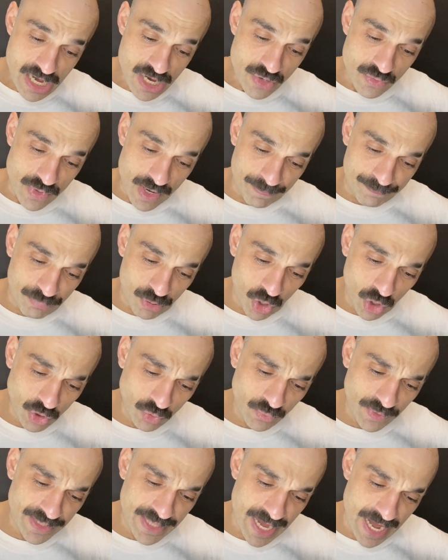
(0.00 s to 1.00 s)
Rapport
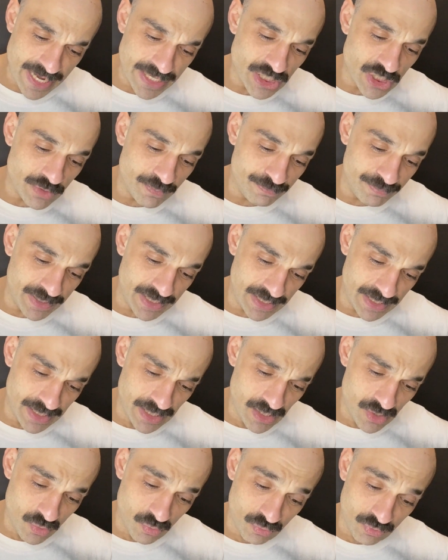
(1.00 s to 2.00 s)
with
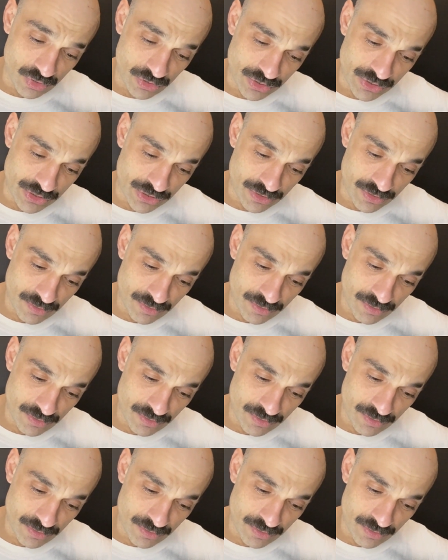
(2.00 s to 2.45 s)
HP was